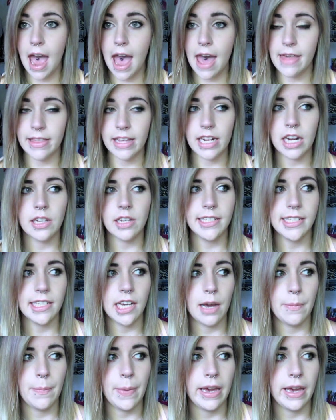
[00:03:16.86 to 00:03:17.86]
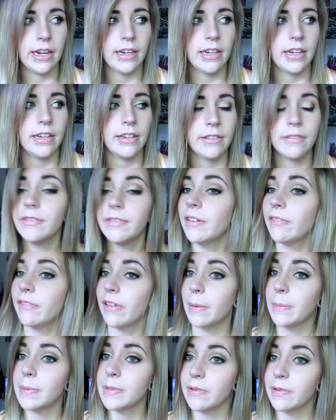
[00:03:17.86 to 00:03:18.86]
And then I also got a pair of
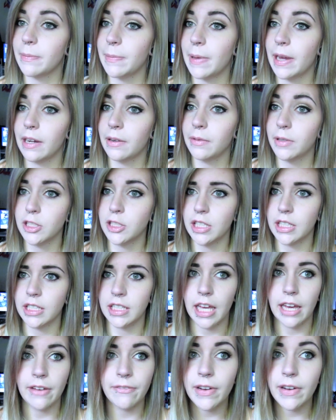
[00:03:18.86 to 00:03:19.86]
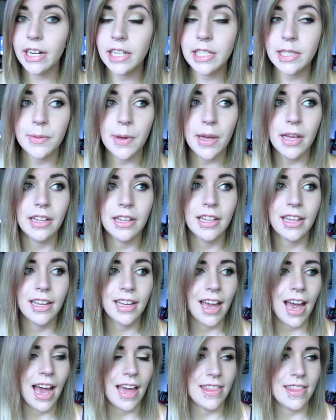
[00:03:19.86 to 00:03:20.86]
flip-flops from there, which I can't find as well.
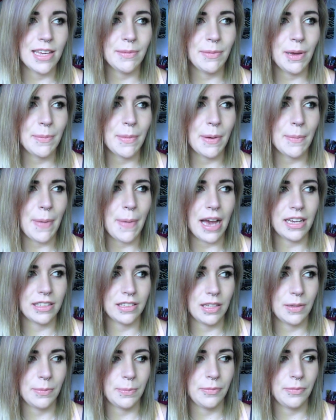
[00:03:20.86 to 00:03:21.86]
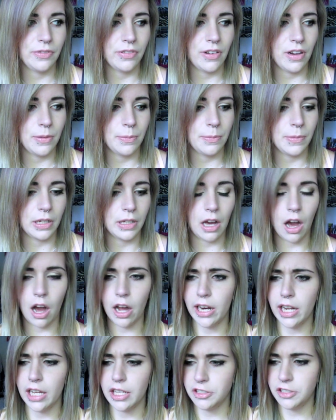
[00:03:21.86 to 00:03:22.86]
I think my mom packed them from the
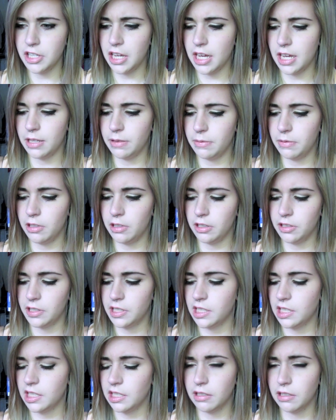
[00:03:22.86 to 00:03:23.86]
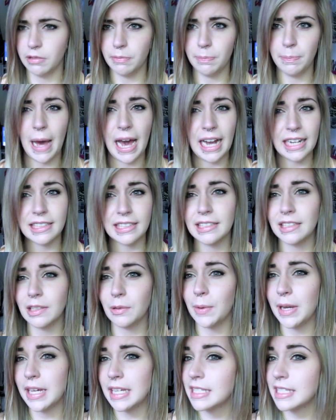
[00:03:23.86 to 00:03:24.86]
cottage and they're still packed
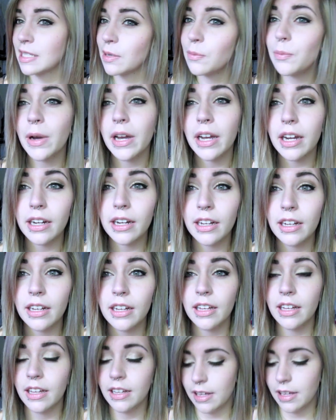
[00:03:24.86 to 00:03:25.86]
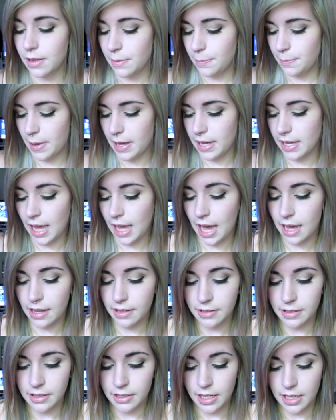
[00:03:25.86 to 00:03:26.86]
away somewhere. But yeah.
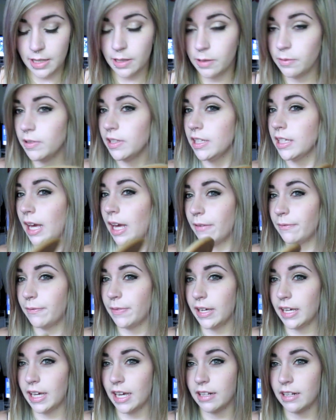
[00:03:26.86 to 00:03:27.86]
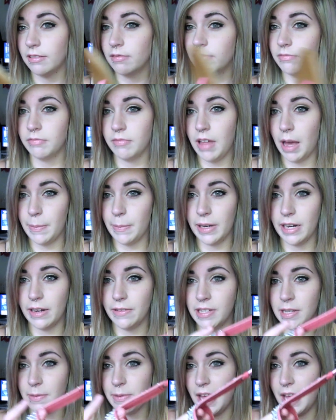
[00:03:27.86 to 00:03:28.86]
And they're really comfy and I mean
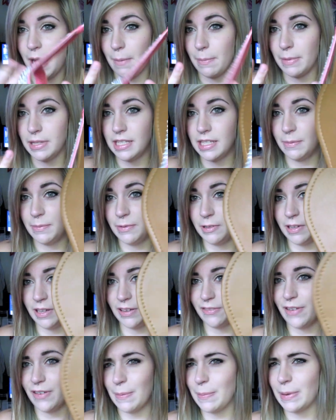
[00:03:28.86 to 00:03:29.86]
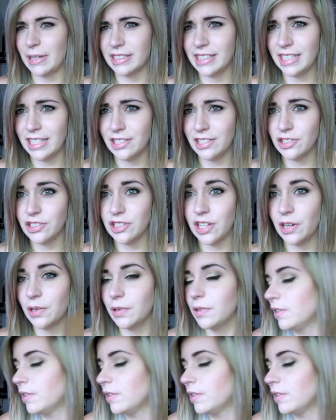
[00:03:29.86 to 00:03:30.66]
if something happens to them they're like five bucks each so.